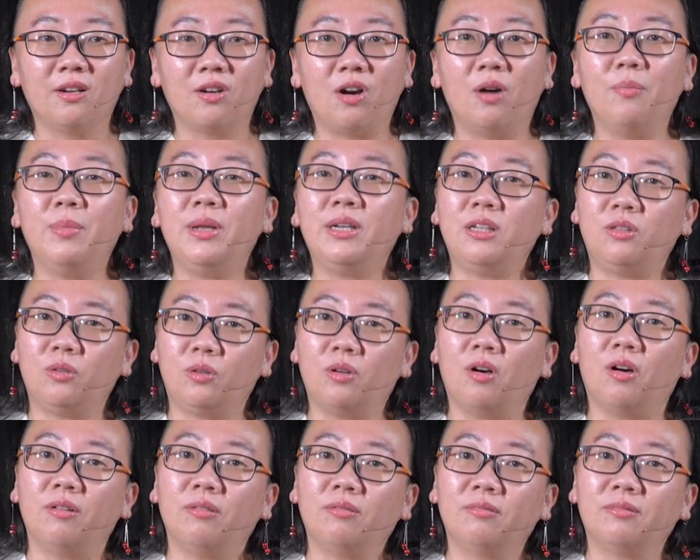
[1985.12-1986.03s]
commit it to
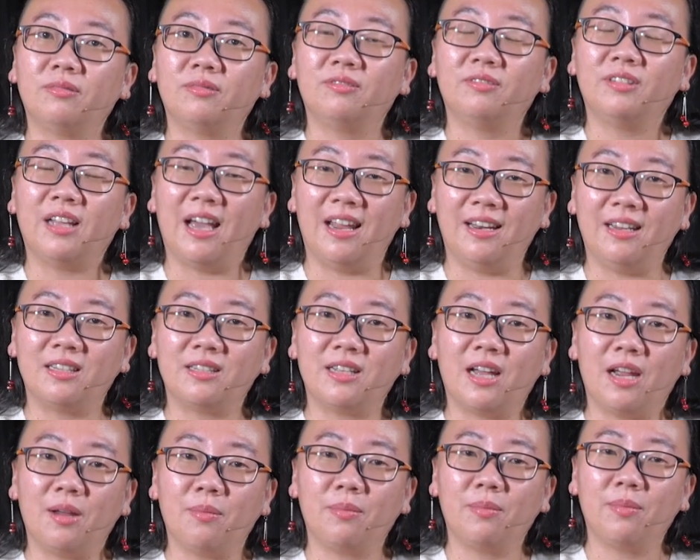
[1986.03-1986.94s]
God at this
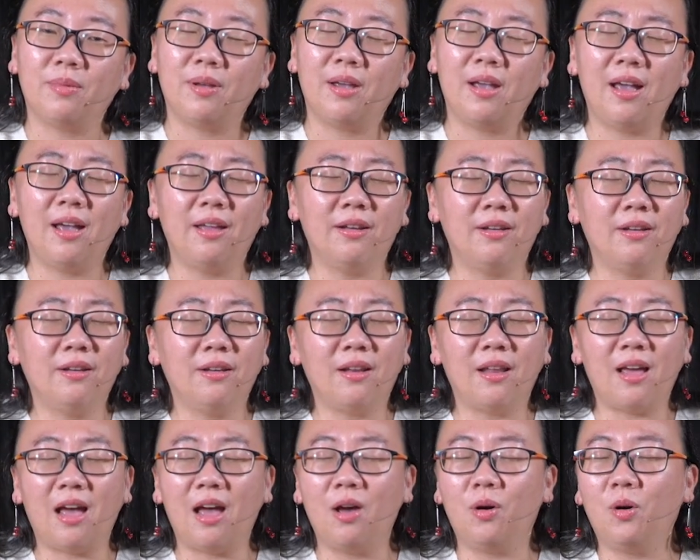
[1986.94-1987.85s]
time.
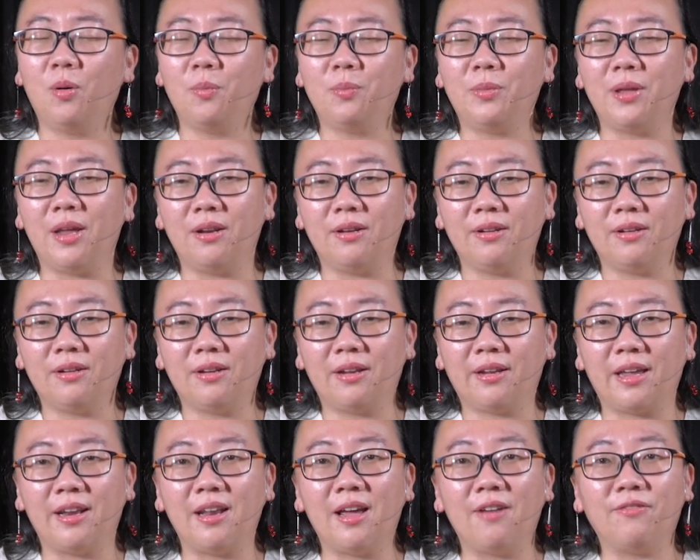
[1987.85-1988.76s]
And I hope that
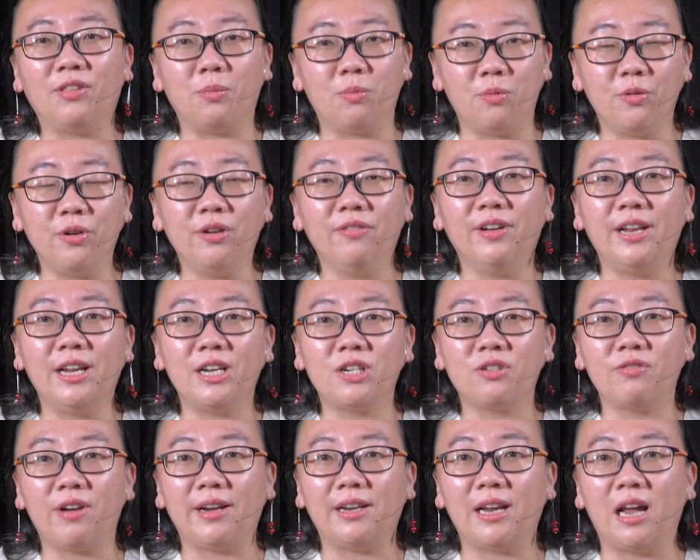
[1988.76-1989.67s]
I can have the
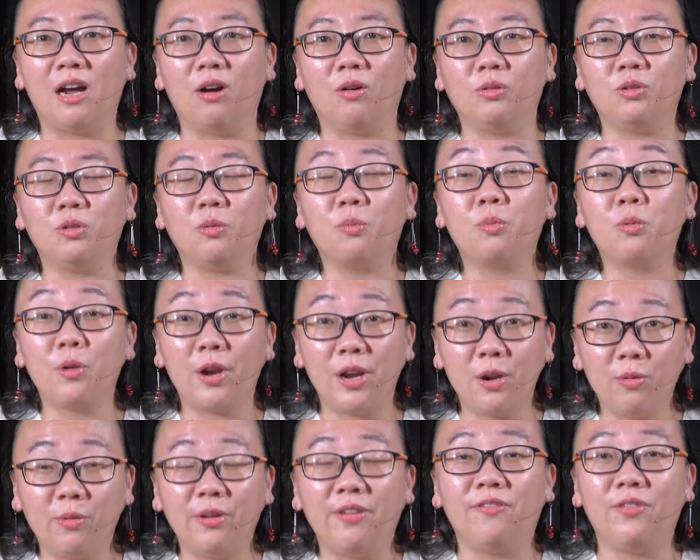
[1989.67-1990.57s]
privilege right now to
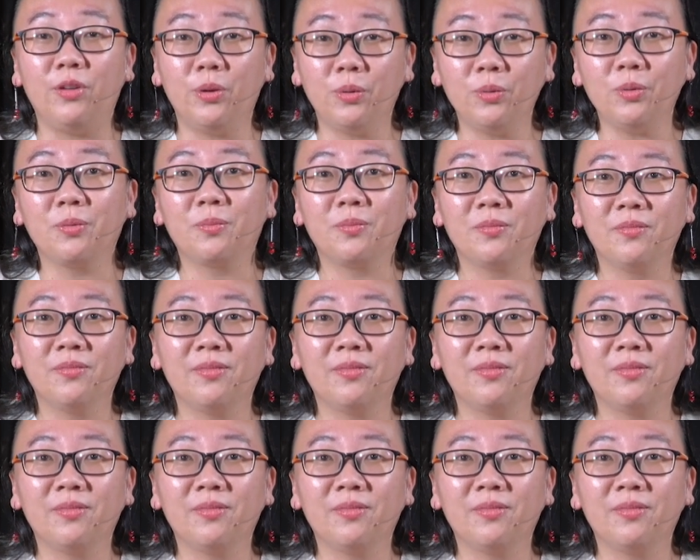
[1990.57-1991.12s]
pray with you